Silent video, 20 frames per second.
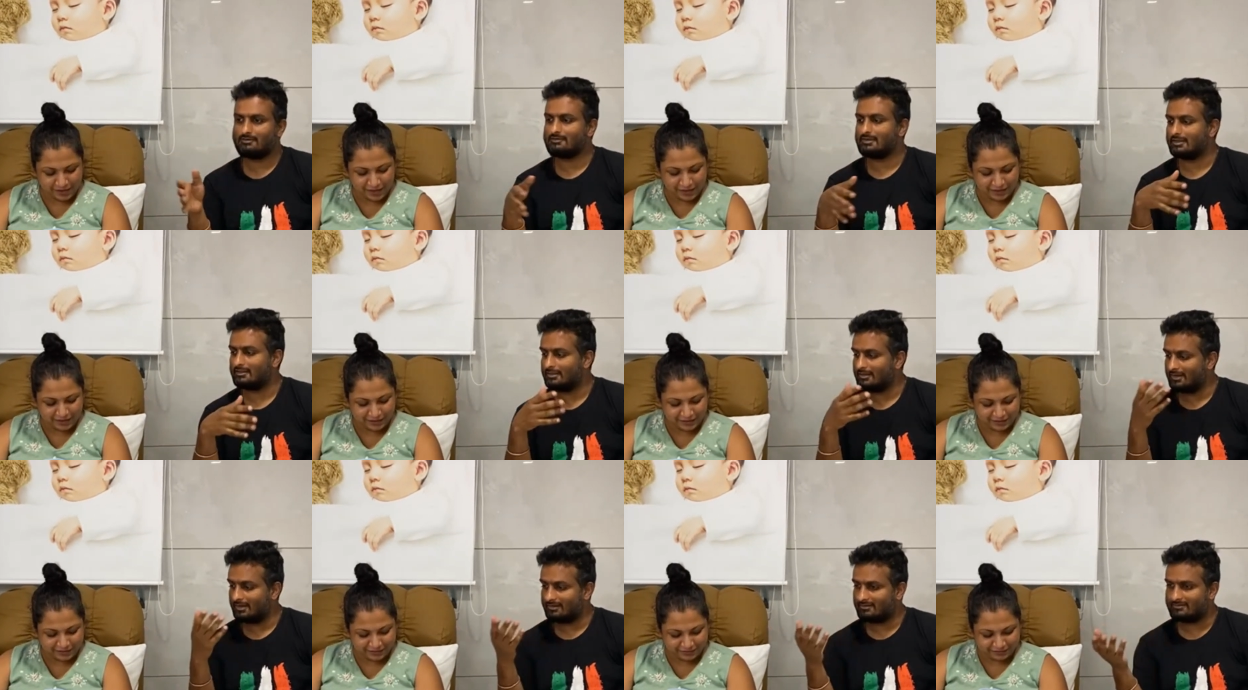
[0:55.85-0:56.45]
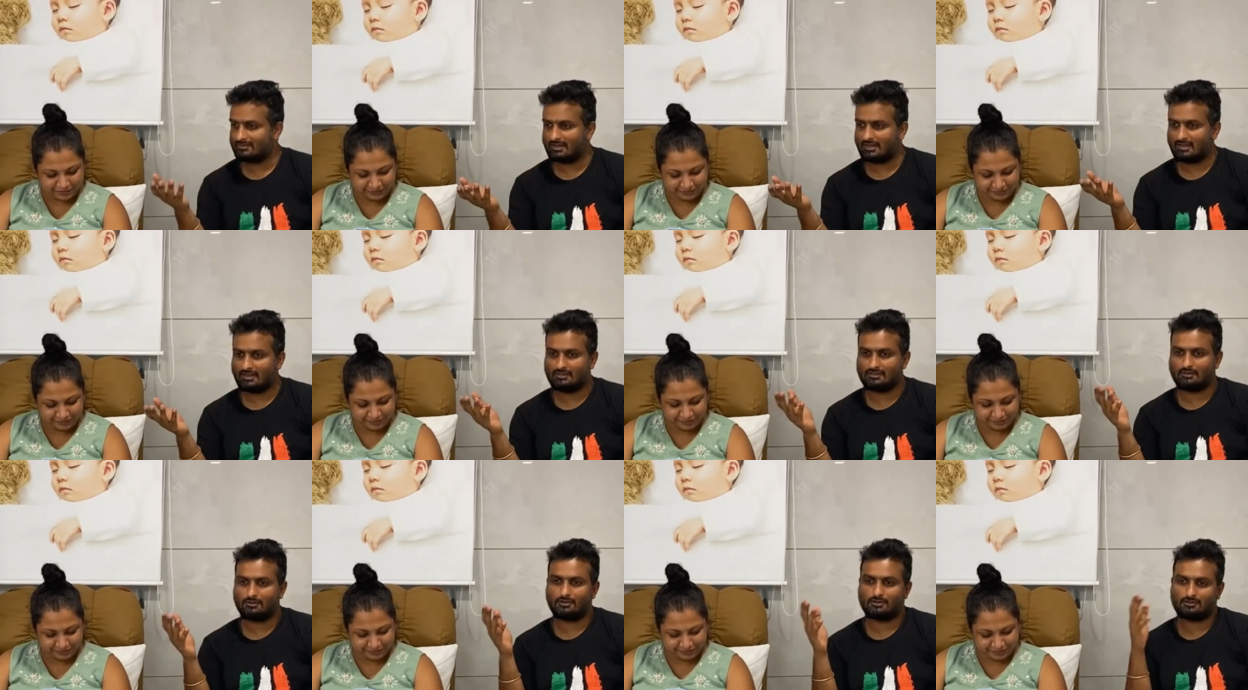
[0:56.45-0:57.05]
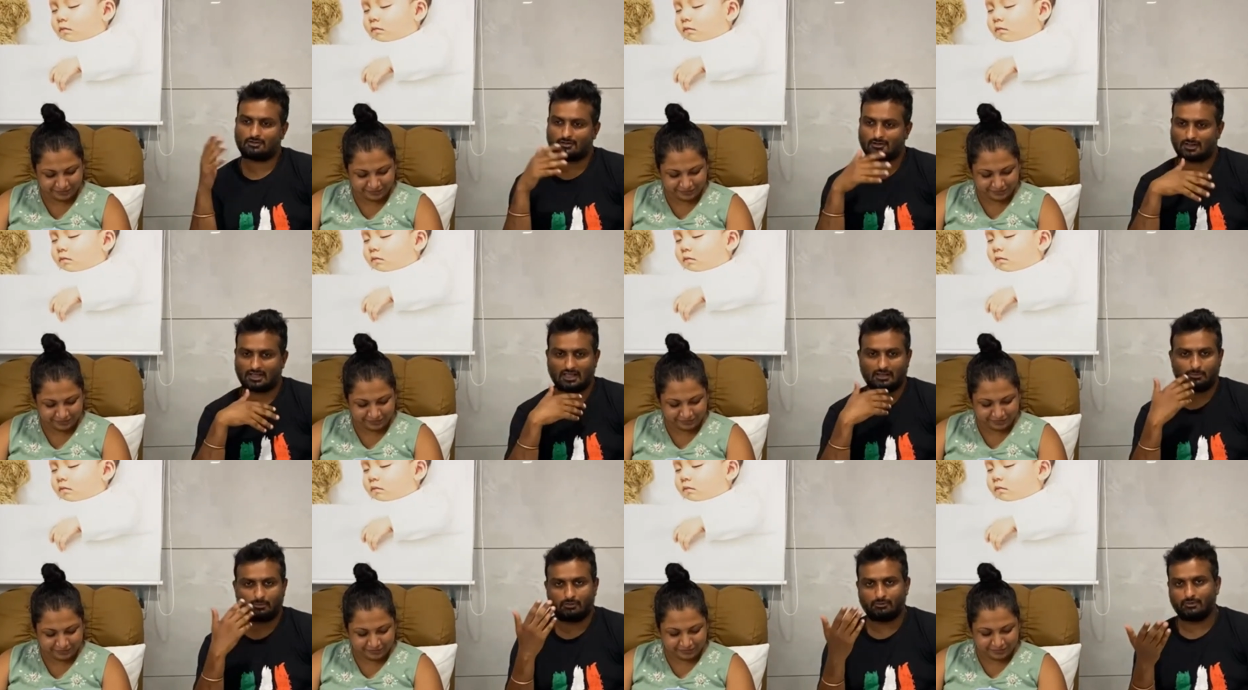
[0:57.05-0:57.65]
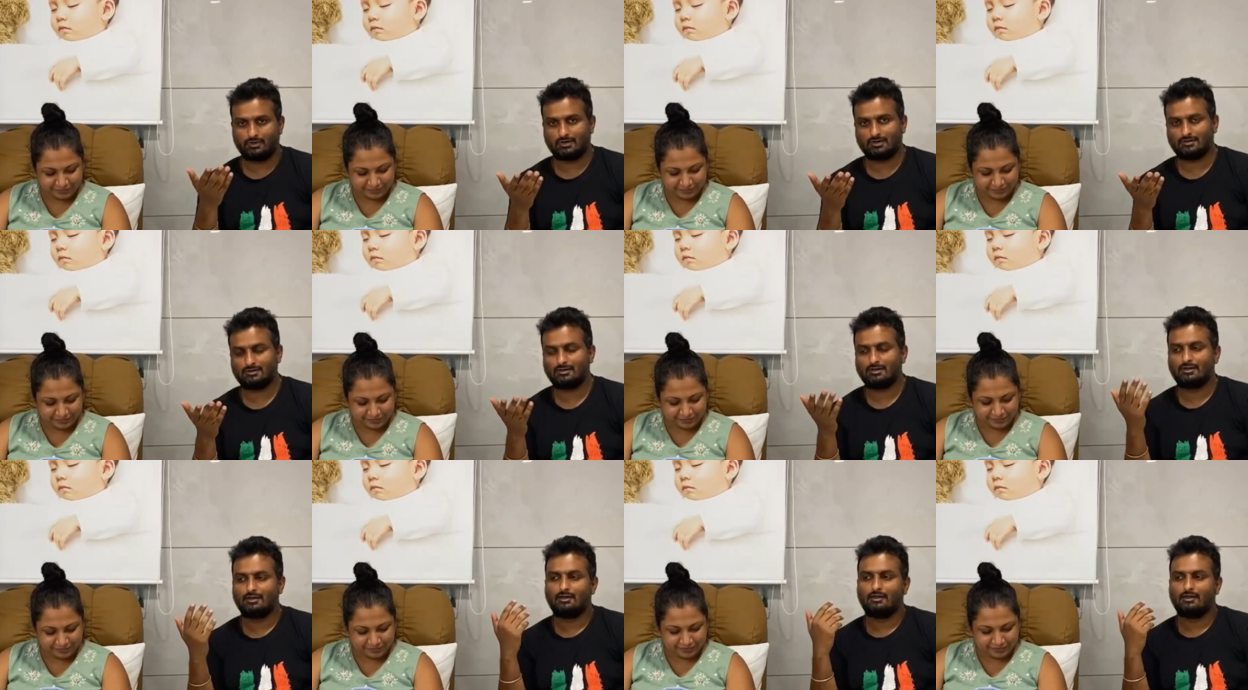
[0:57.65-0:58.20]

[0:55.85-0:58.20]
Speaker 1: Exactly. Then the next day, the doctor came over.